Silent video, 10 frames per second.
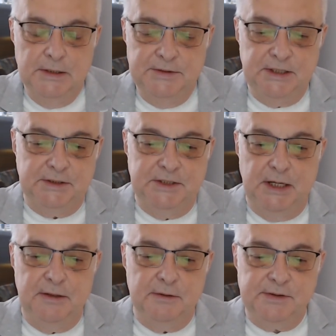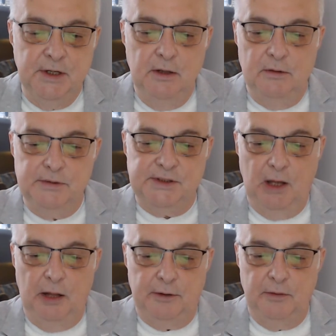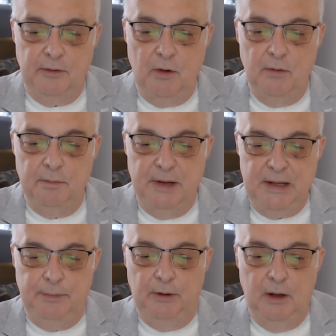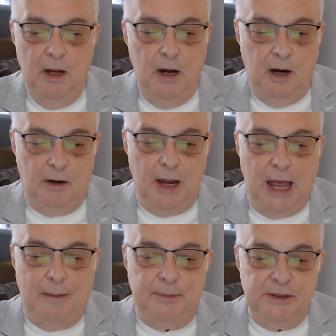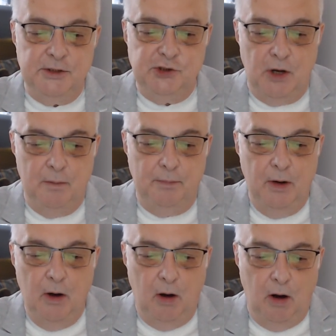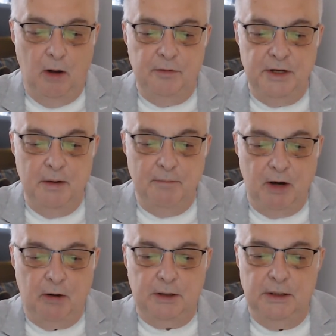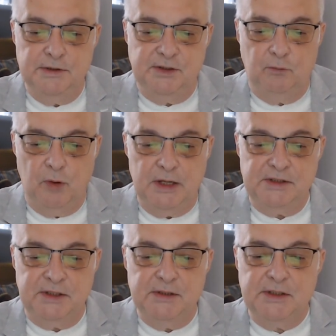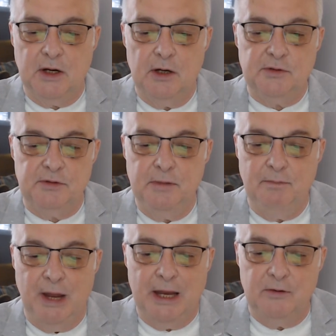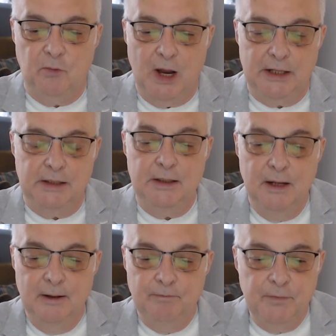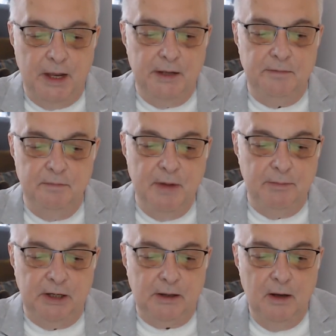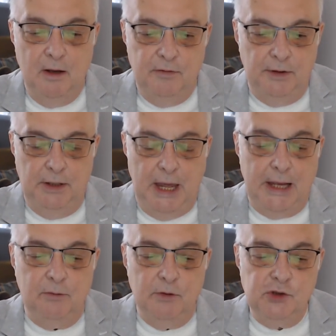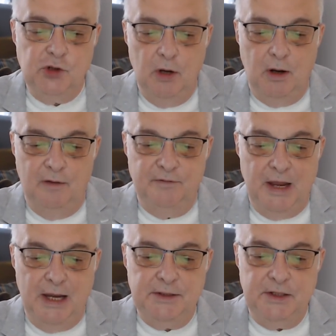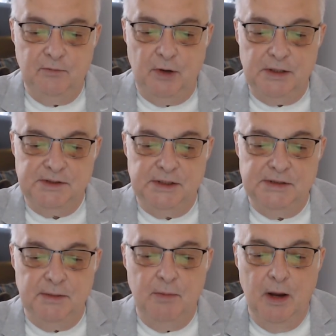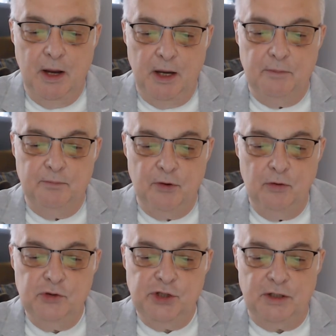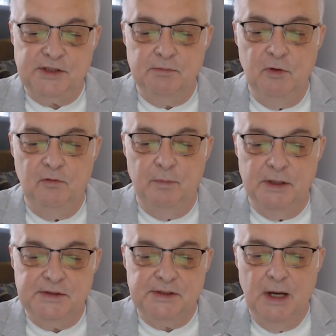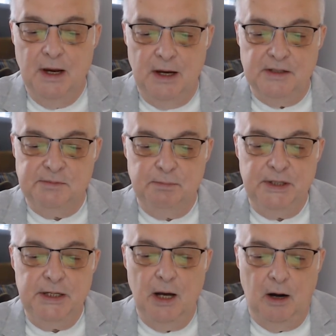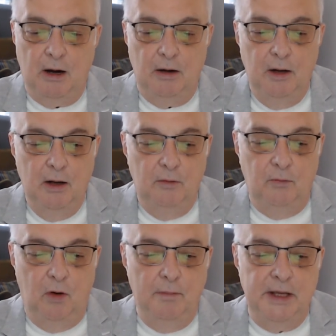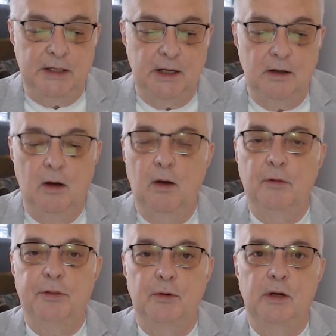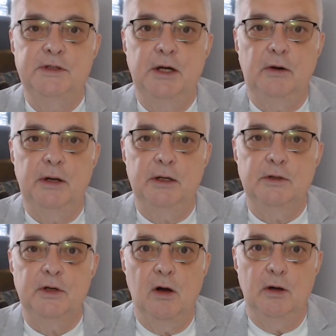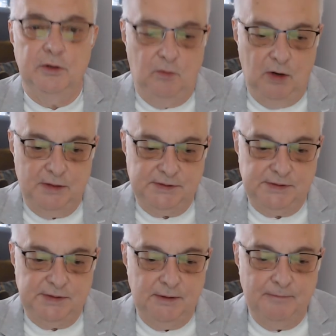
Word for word: Dictators who slaughter their own people are happy to jump on the America is a racist country bandwagon and mimic the language of anti-racism and pro-just movements as P R while making authoritarian conquests.